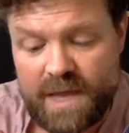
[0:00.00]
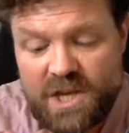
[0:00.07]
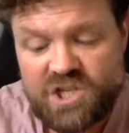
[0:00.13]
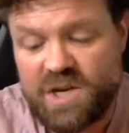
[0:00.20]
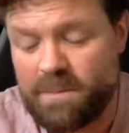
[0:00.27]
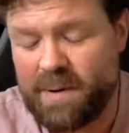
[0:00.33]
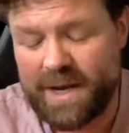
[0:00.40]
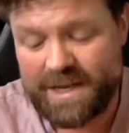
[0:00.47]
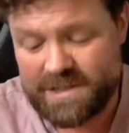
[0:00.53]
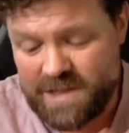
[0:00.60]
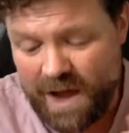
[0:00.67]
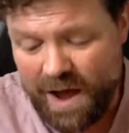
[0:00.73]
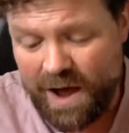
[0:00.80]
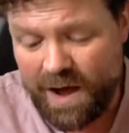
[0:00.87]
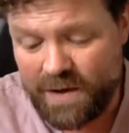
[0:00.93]
She blinked
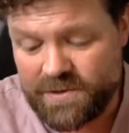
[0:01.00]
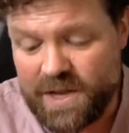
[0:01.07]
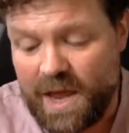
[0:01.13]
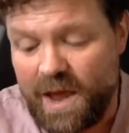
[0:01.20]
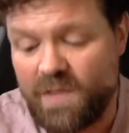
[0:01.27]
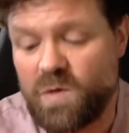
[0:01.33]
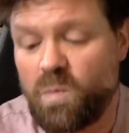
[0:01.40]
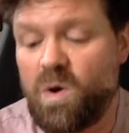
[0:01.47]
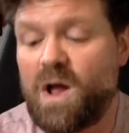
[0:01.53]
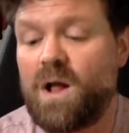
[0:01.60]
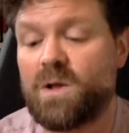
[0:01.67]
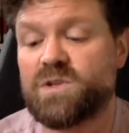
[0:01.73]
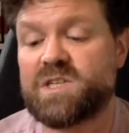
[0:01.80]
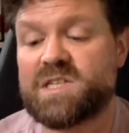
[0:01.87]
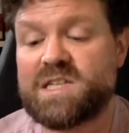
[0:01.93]
hard, and the
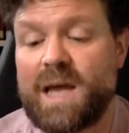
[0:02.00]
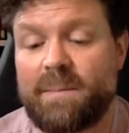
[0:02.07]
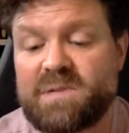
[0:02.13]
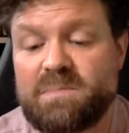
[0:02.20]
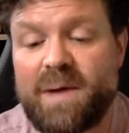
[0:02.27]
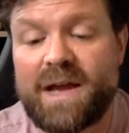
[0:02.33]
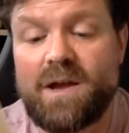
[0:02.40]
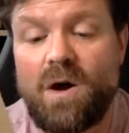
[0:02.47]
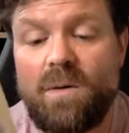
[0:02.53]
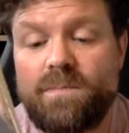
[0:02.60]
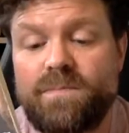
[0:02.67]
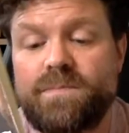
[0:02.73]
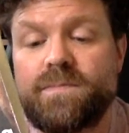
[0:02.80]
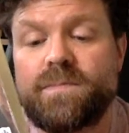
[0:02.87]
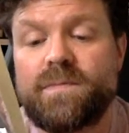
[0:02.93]
world snapped back
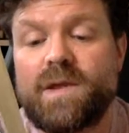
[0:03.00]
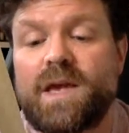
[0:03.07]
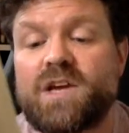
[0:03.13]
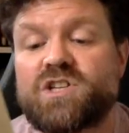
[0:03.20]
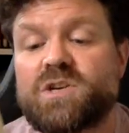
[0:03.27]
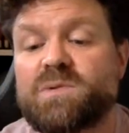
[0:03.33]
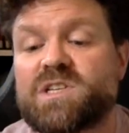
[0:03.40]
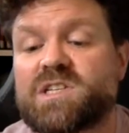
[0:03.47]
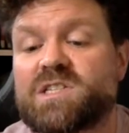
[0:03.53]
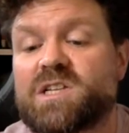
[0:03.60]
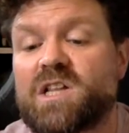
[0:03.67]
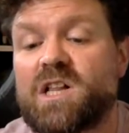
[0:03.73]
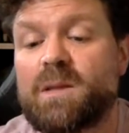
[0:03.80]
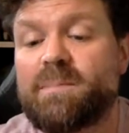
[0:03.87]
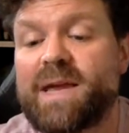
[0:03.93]
on. She was
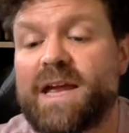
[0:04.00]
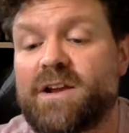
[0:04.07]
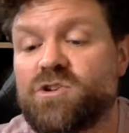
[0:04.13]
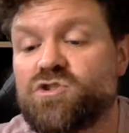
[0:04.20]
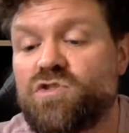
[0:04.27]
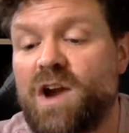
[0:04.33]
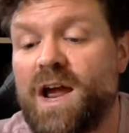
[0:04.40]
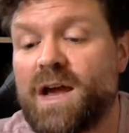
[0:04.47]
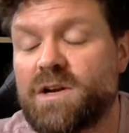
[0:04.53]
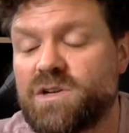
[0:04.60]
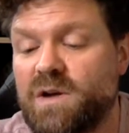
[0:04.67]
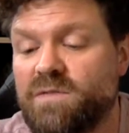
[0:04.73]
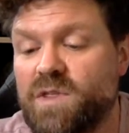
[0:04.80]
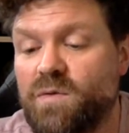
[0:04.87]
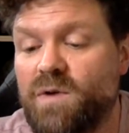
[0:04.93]
still being dragged
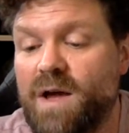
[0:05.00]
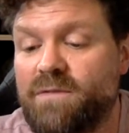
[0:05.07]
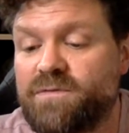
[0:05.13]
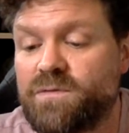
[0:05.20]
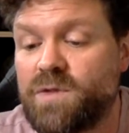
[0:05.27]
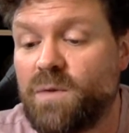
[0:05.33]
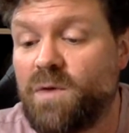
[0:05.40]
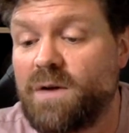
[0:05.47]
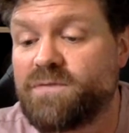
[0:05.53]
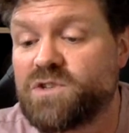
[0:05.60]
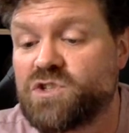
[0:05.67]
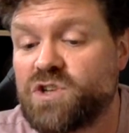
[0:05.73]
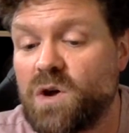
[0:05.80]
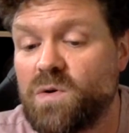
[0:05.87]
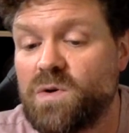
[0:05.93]
over the rough
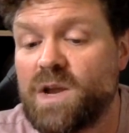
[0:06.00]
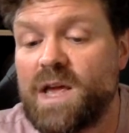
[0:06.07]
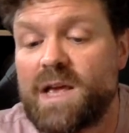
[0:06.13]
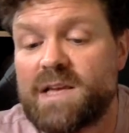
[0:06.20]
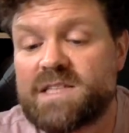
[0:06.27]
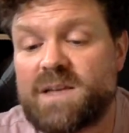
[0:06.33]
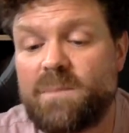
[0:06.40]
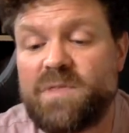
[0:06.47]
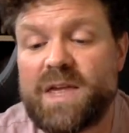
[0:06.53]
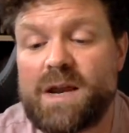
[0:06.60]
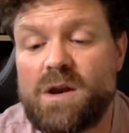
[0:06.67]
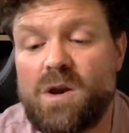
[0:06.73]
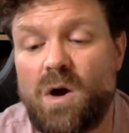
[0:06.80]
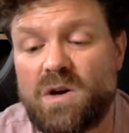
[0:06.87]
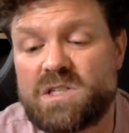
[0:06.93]
stone, something
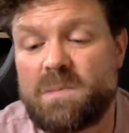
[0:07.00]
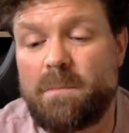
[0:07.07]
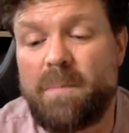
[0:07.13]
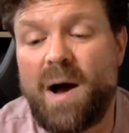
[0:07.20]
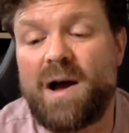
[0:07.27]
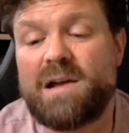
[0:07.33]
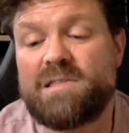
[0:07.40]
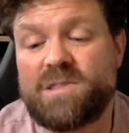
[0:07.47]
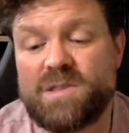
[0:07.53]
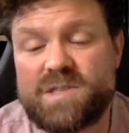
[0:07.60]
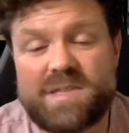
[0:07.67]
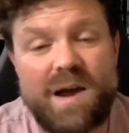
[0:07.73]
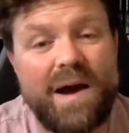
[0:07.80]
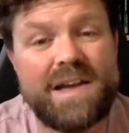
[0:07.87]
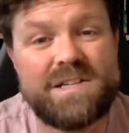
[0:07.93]
locked python
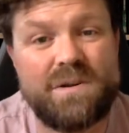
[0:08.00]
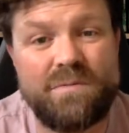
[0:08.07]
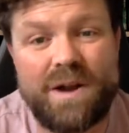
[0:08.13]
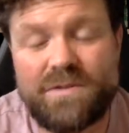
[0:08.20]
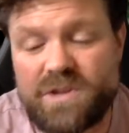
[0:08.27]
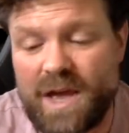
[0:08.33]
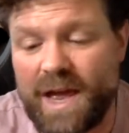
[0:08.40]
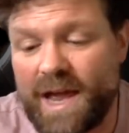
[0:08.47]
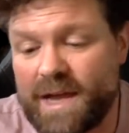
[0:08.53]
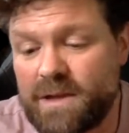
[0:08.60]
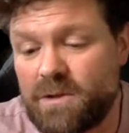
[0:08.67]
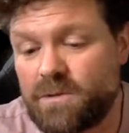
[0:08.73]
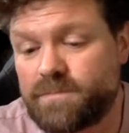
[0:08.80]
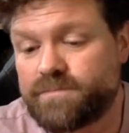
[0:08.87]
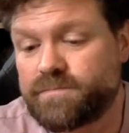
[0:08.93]
tight around her
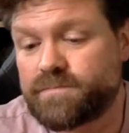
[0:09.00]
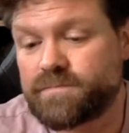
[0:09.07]
ankle.